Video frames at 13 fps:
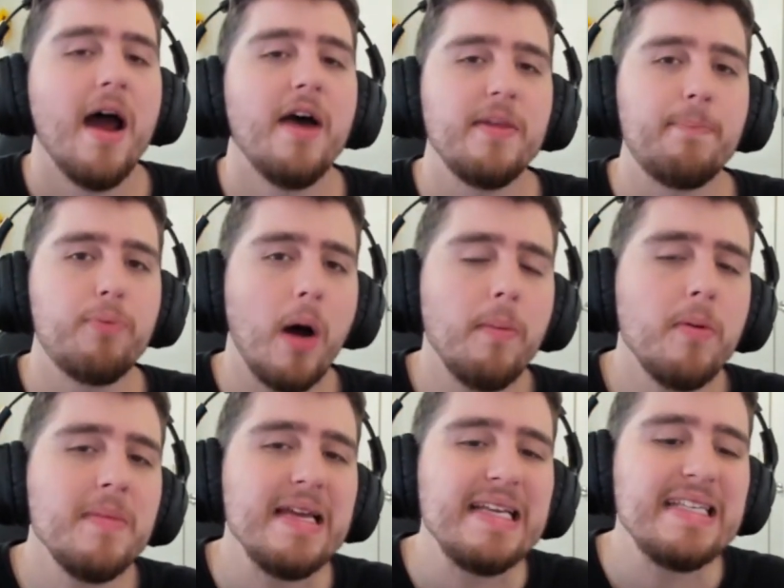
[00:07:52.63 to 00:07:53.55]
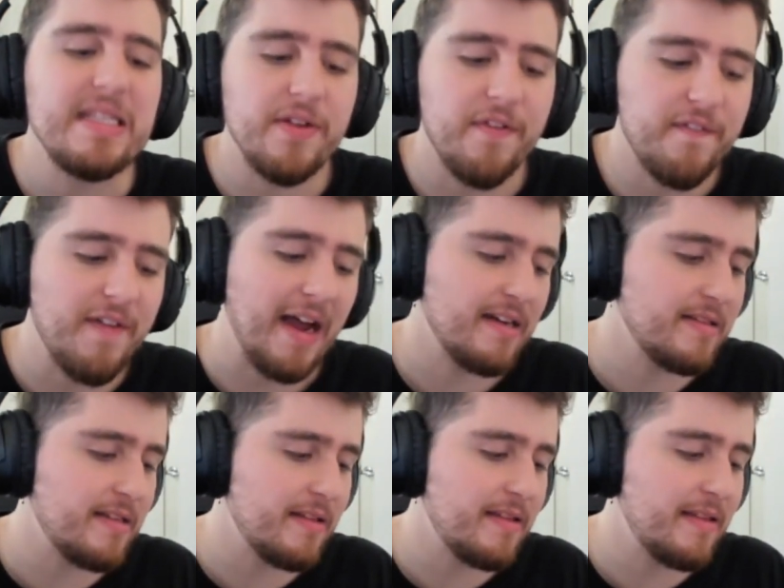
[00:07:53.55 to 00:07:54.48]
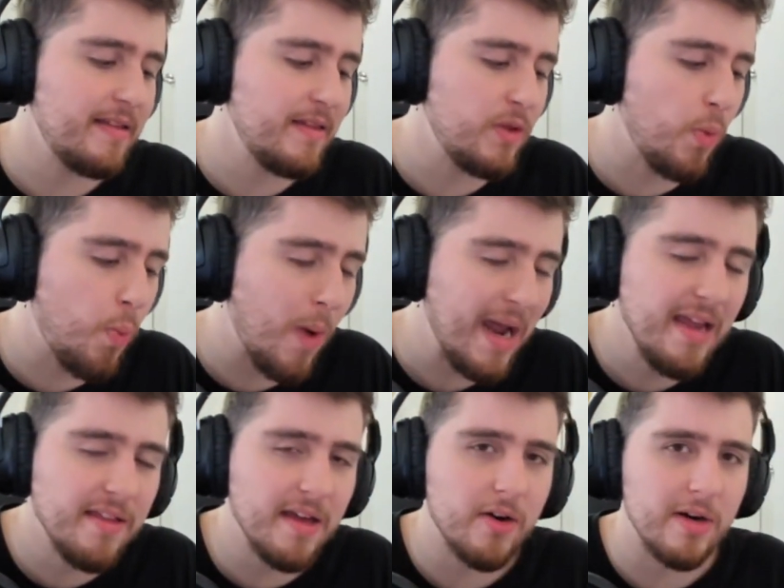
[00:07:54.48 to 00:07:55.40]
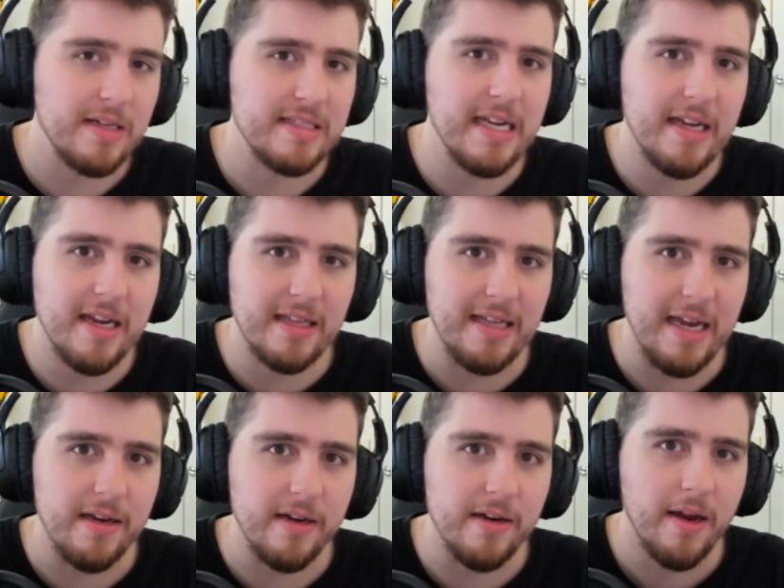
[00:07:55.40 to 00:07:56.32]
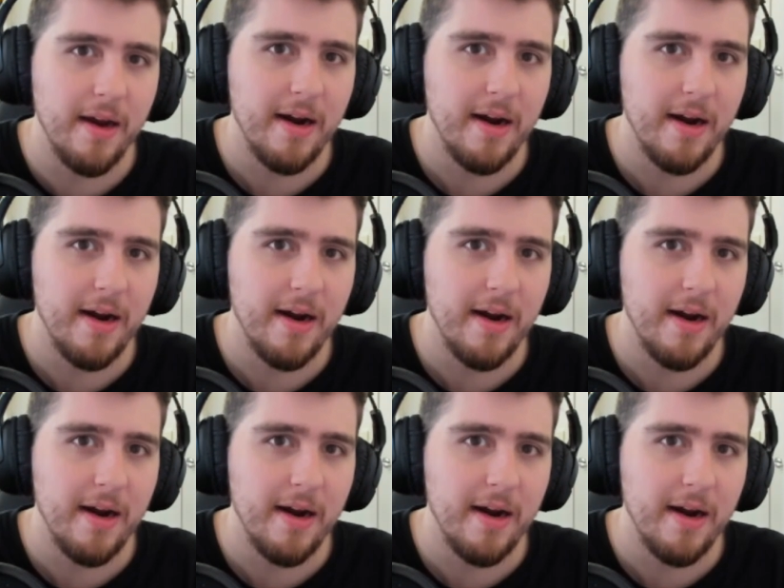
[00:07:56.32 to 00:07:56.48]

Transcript: The problem is the fact that the way they're articulated